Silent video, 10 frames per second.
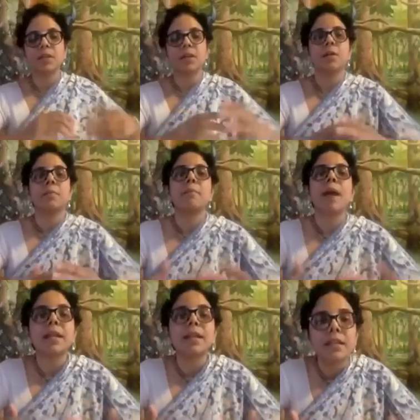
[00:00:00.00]

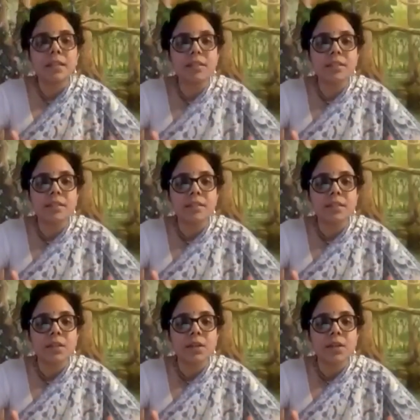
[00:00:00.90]
my needs
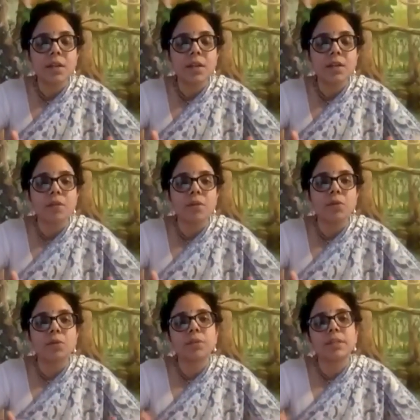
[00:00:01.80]

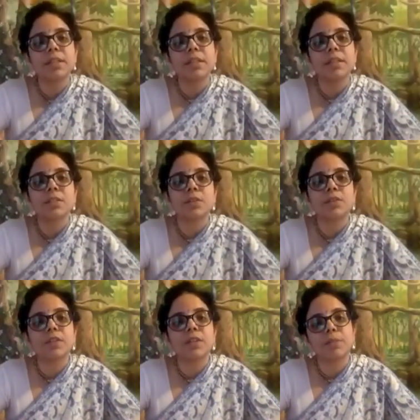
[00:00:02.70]
over the needs of the
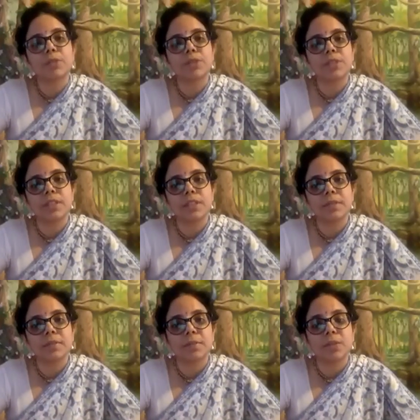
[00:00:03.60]
community?
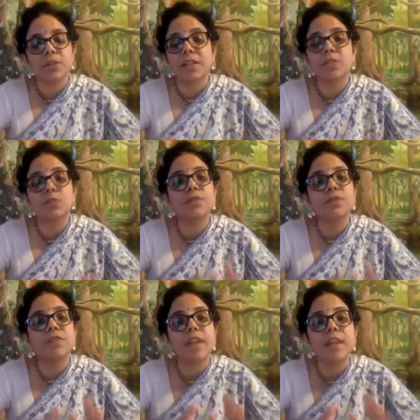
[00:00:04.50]
Because that's
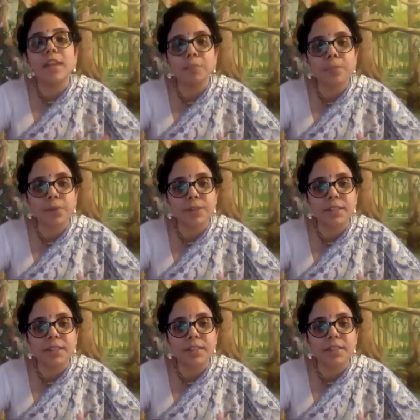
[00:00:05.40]
very
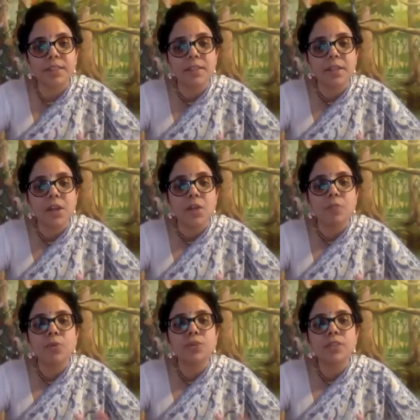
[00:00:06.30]
important.
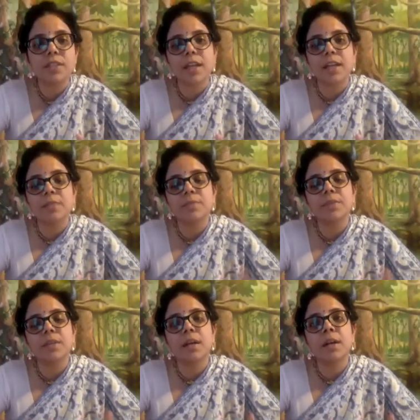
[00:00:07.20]
Most times,
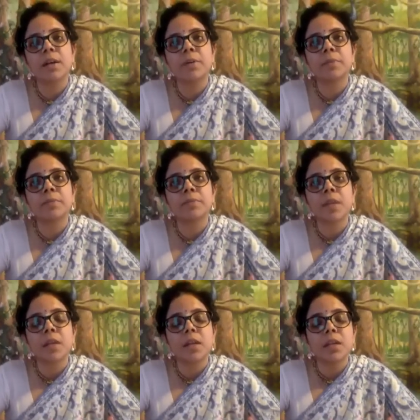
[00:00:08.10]

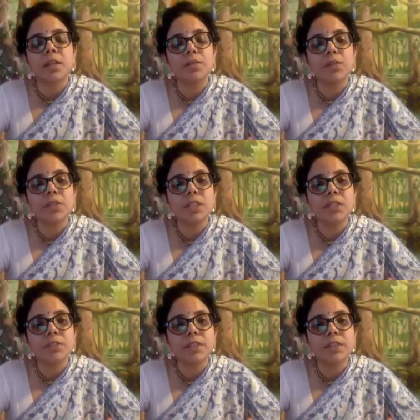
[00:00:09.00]
devotees
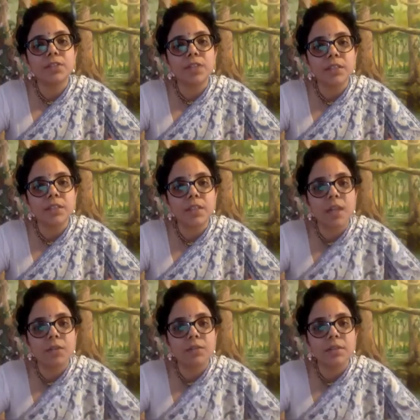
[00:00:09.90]
feel stressed
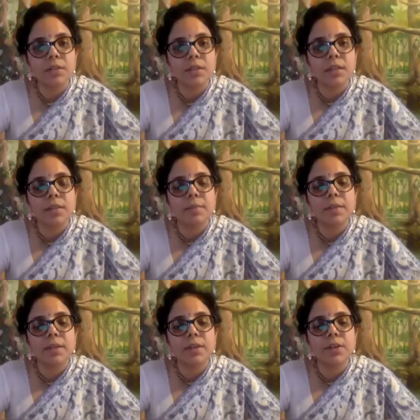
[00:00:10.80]
out
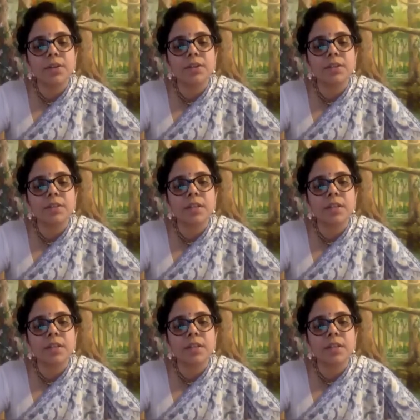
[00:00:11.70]
because